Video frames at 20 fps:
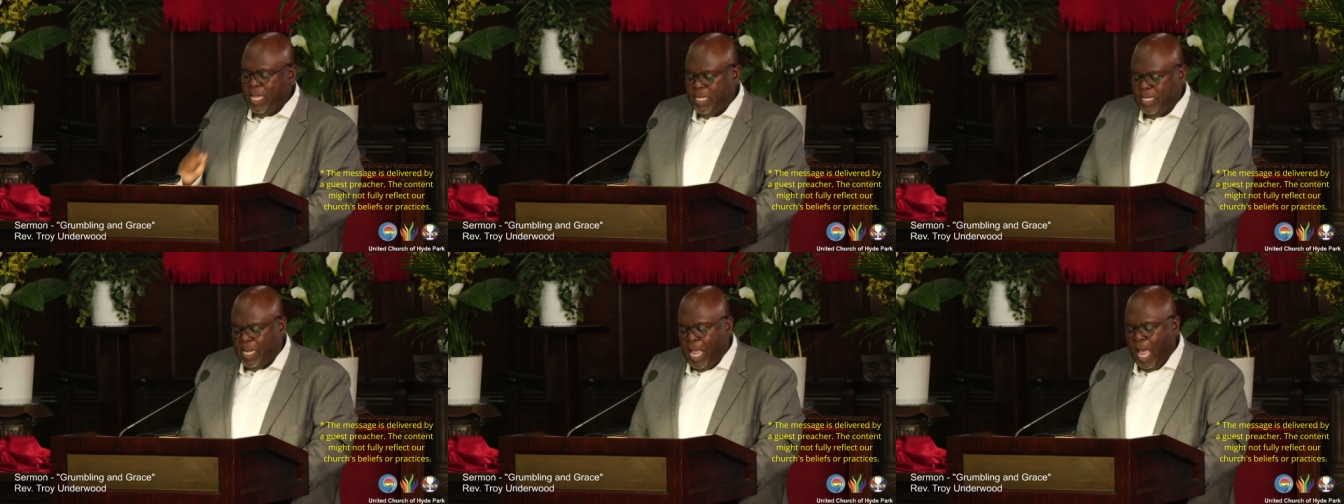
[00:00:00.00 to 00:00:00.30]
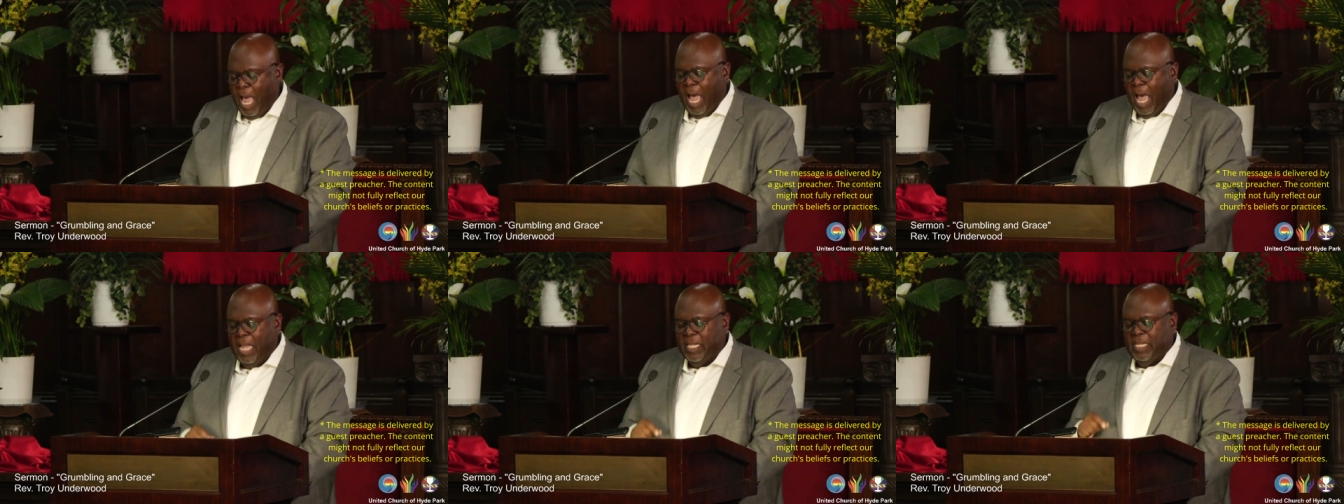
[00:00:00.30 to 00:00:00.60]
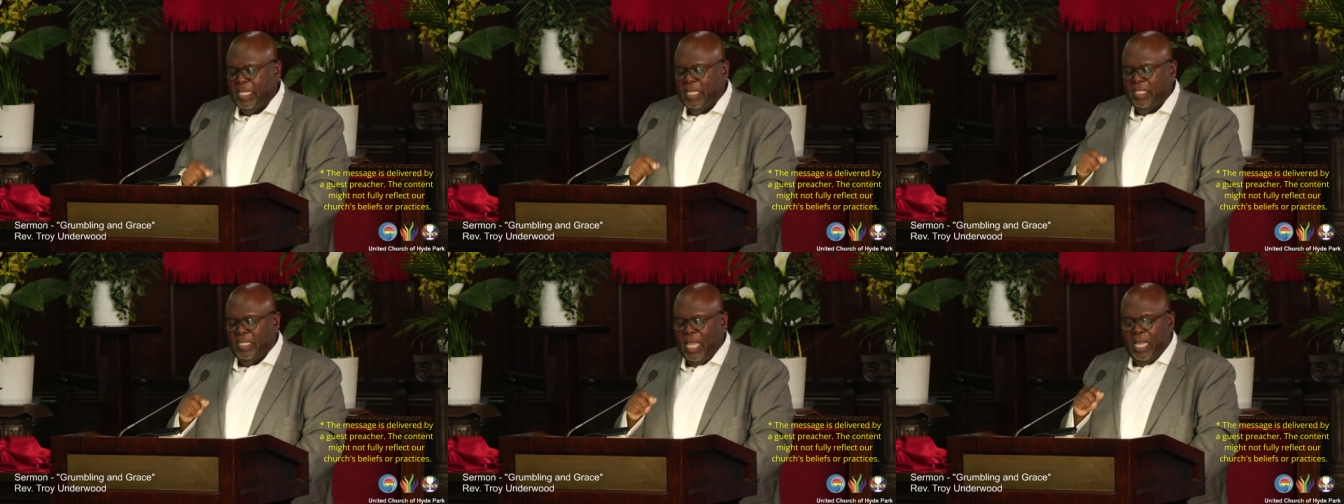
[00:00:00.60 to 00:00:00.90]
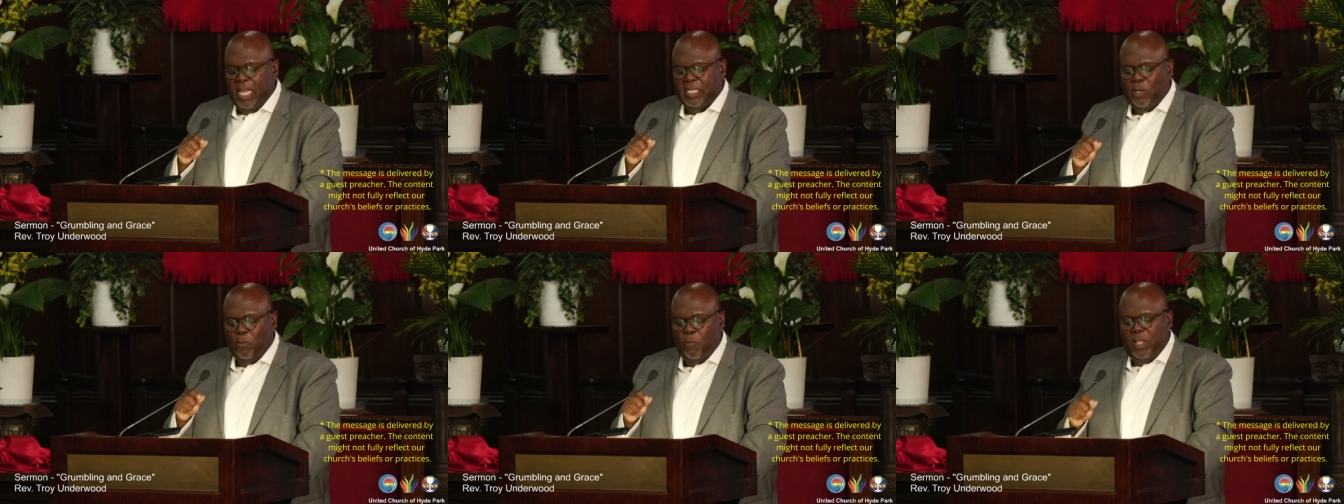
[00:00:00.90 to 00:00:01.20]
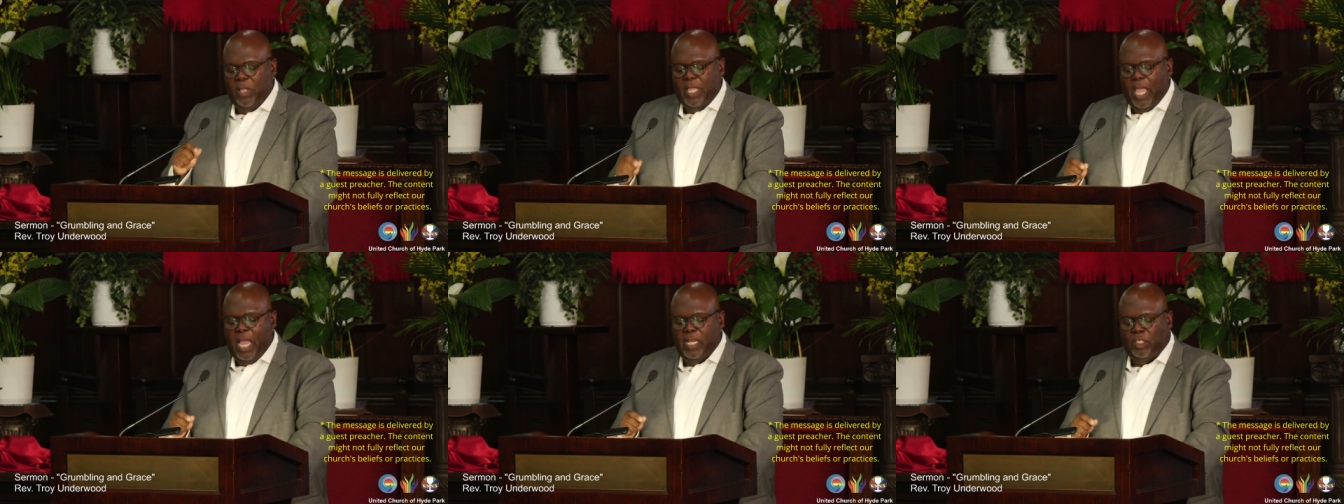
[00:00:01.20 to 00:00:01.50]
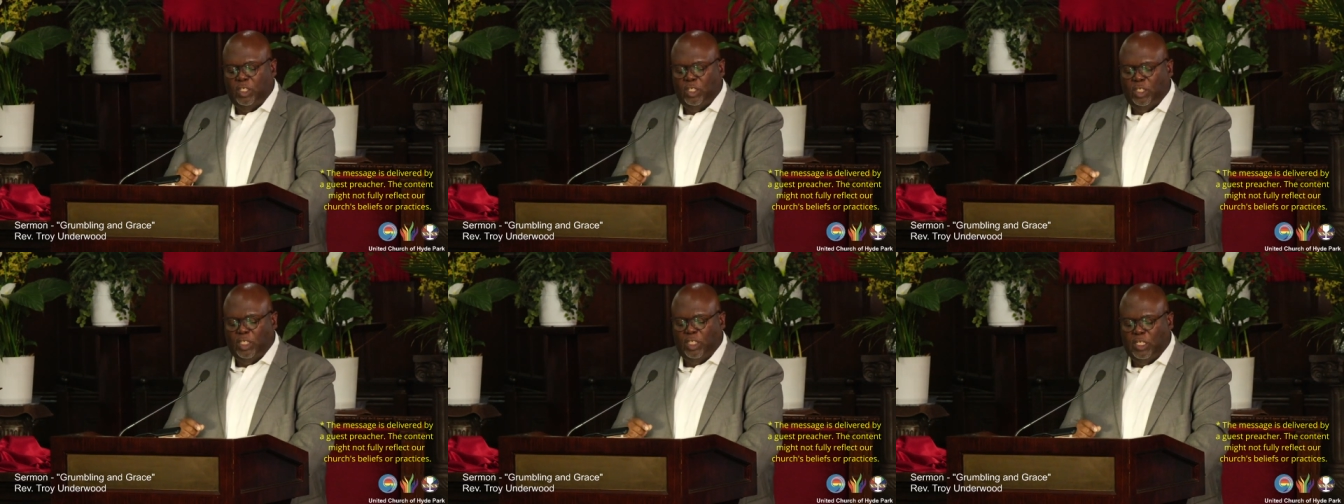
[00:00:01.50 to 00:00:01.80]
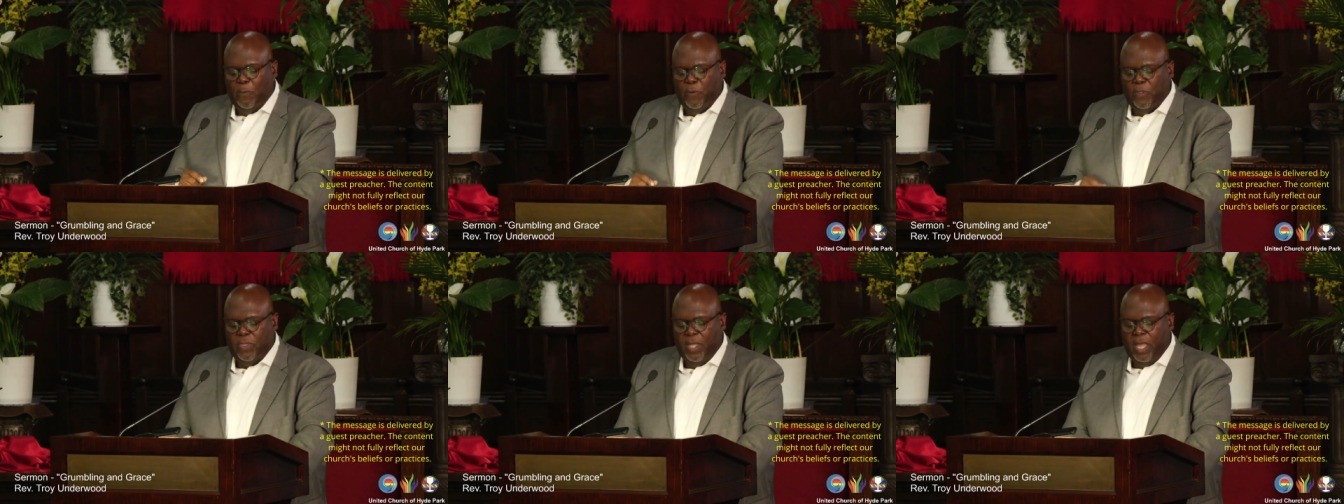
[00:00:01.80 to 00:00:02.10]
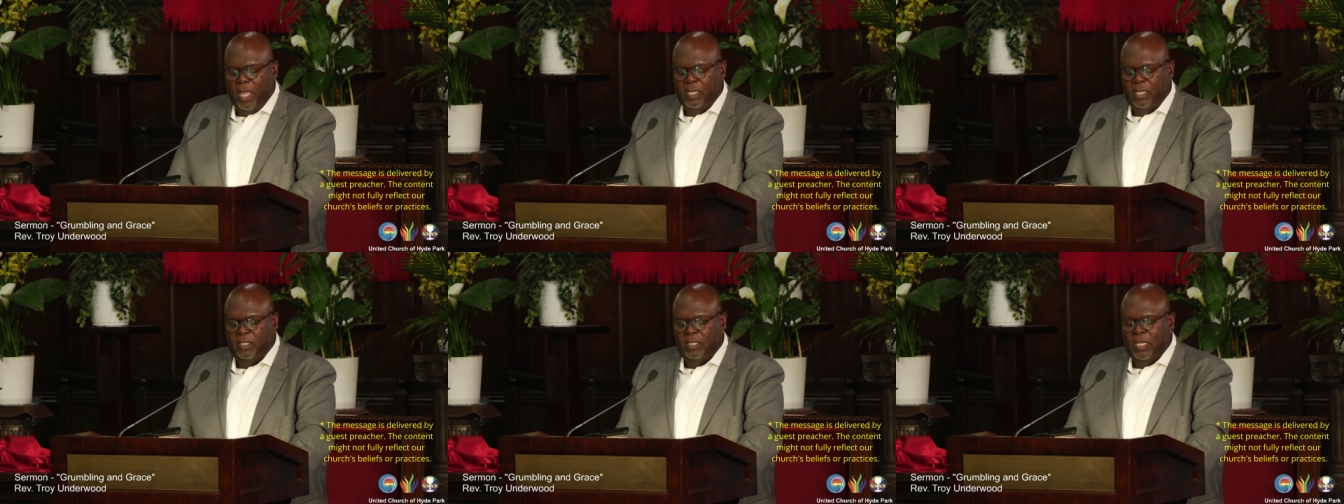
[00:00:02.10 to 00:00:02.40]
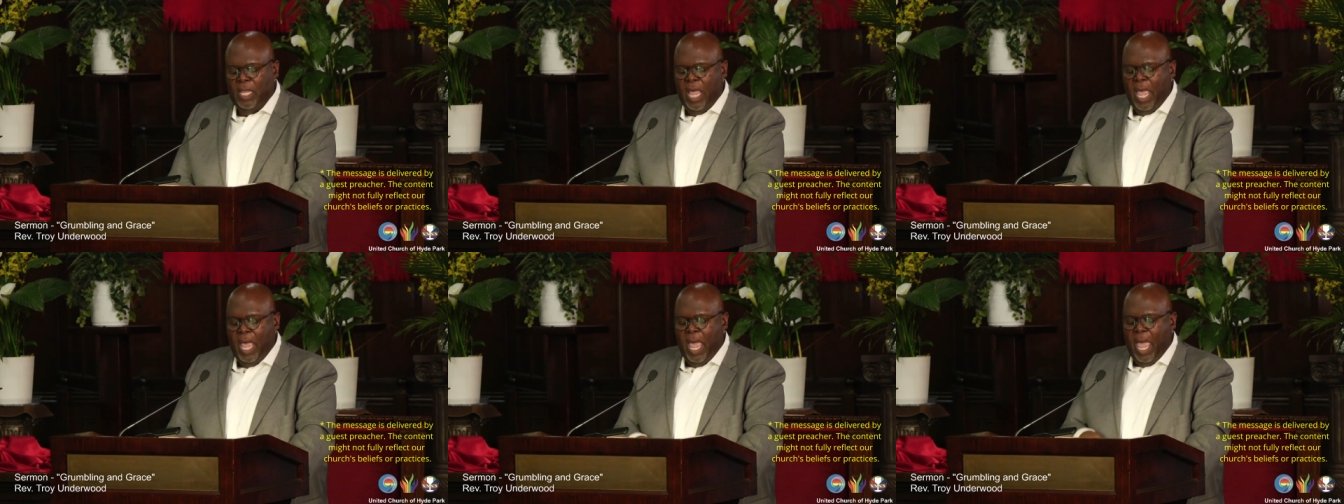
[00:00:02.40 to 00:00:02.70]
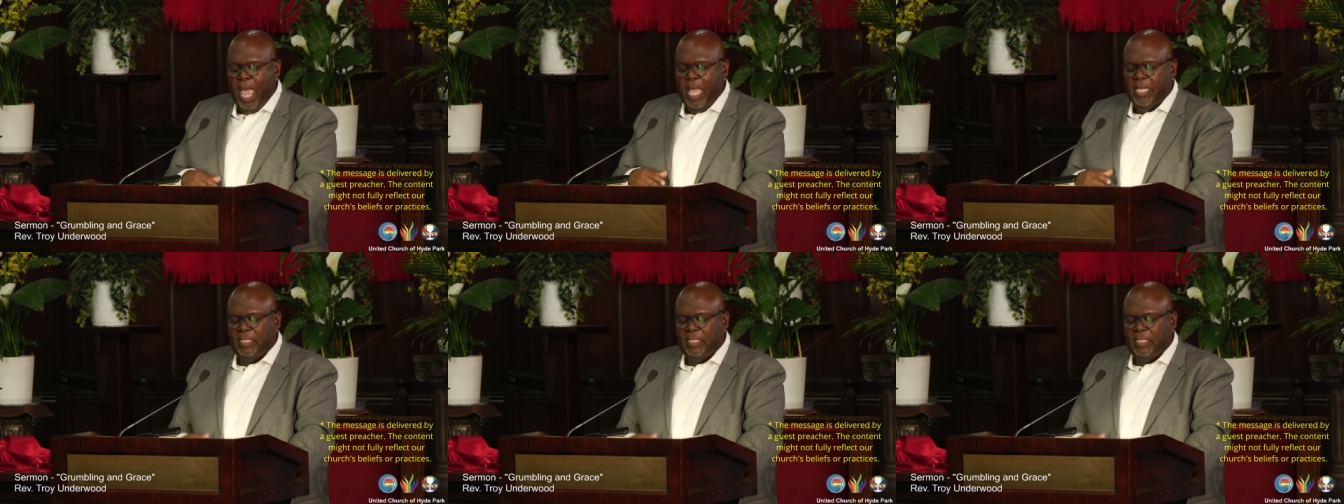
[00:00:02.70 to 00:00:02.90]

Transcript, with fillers: God desires a relationship with us and